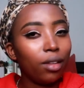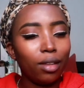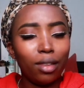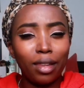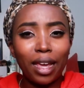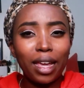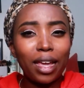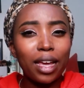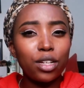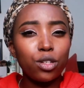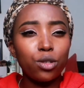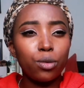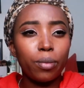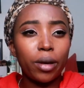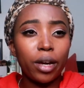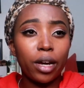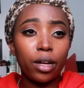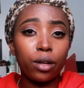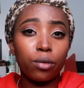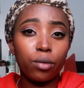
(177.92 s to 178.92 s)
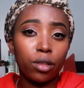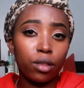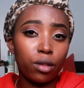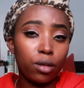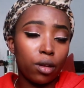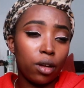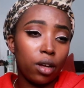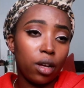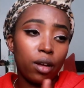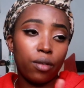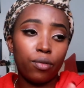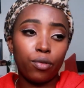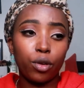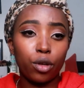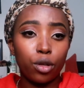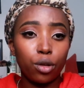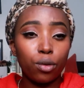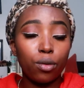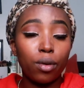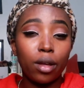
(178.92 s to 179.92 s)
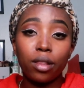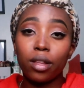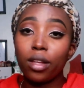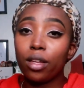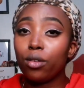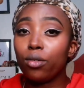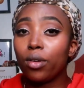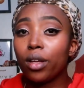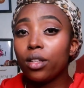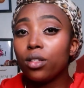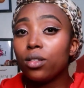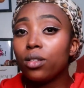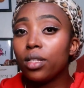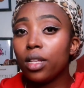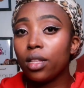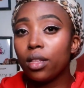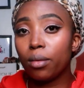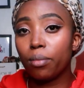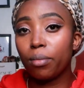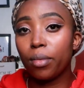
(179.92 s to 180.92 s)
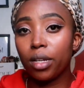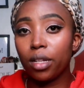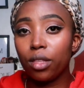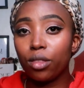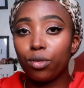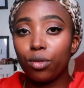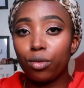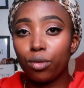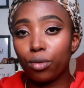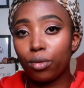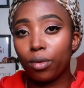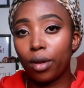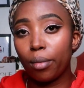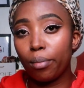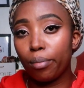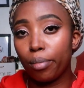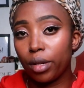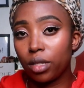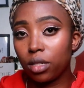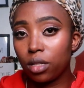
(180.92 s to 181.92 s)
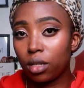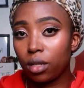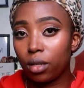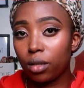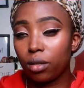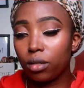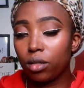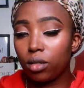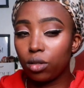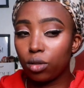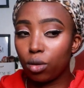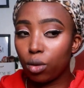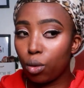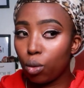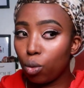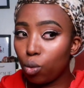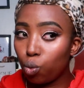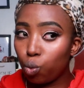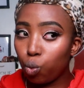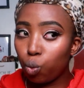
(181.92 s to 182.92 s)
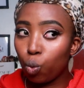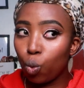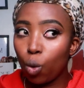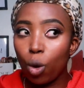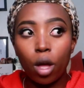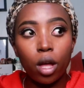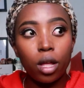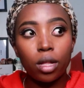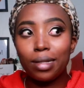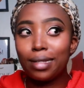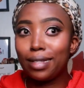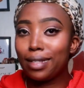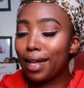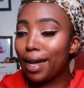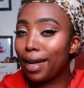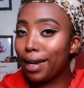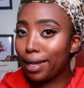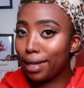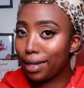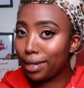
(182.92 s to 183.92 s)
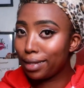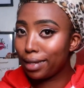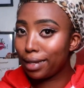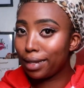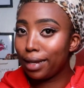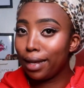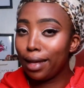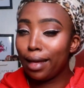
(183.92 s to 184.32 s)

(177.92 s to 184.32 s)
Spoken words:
they get to buy with for you, and then you get to send them money through M-Pesa. So it's that easy,